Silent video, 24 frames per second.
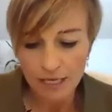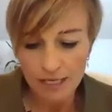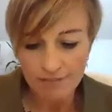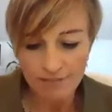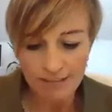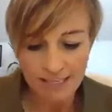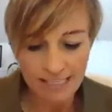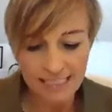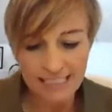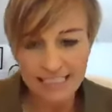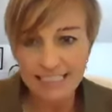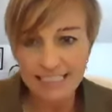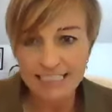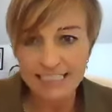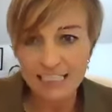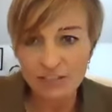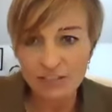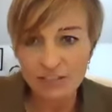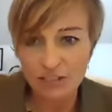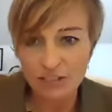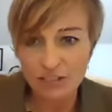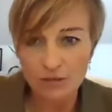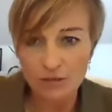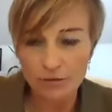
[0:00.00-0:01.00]
these
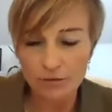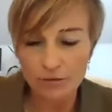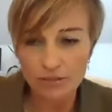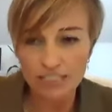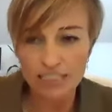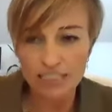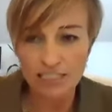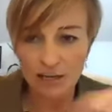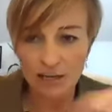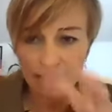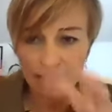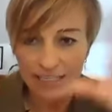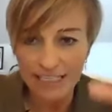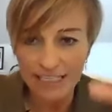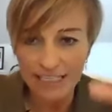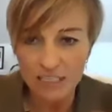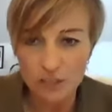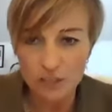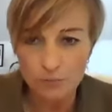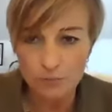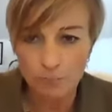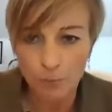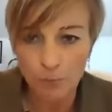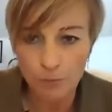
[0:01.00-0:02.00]
digital
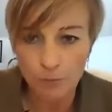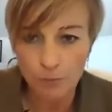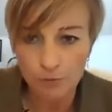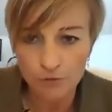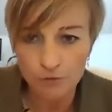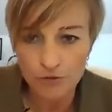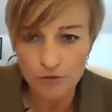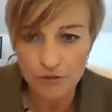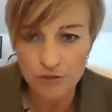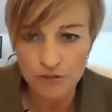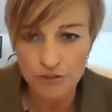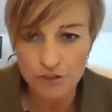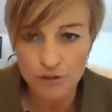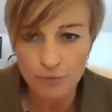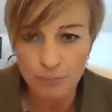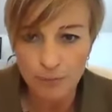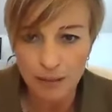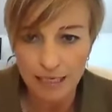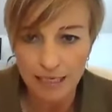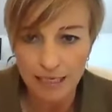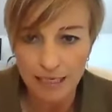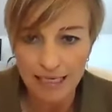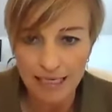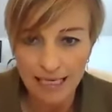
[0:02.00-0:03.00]
signage boards to
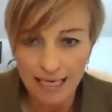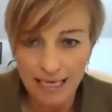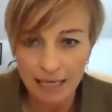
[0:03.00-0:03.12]
be